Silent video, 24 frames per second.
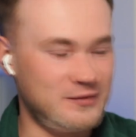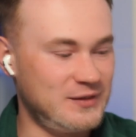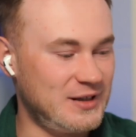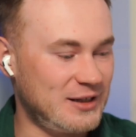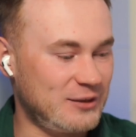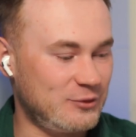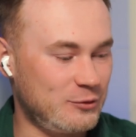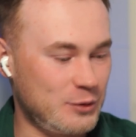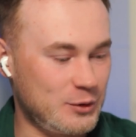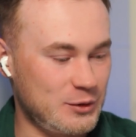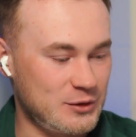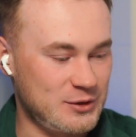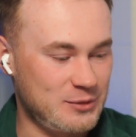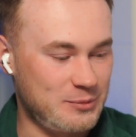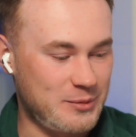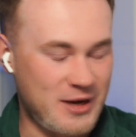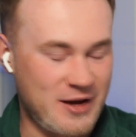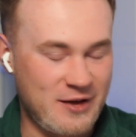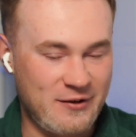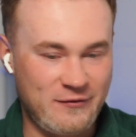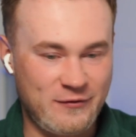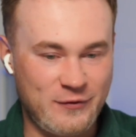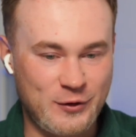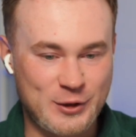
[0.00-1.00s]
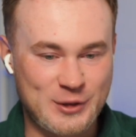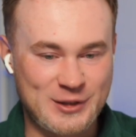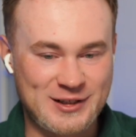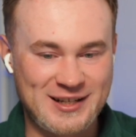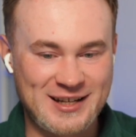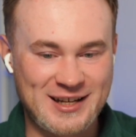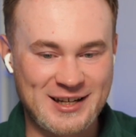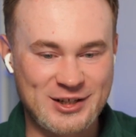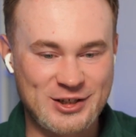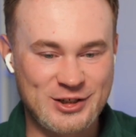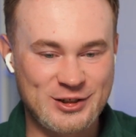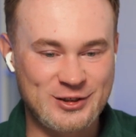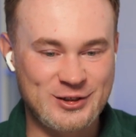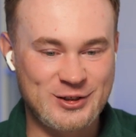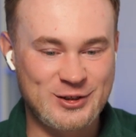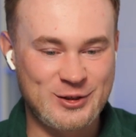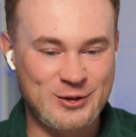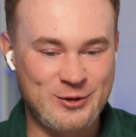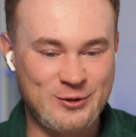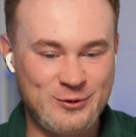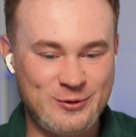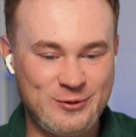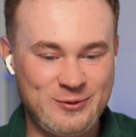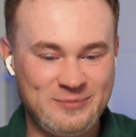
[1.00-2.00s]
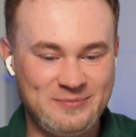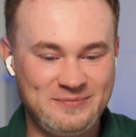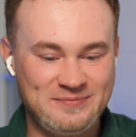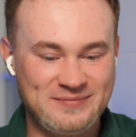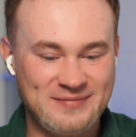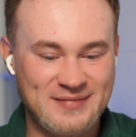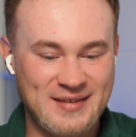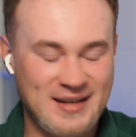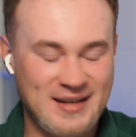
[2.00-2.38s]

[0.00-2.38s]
That was my first lection, so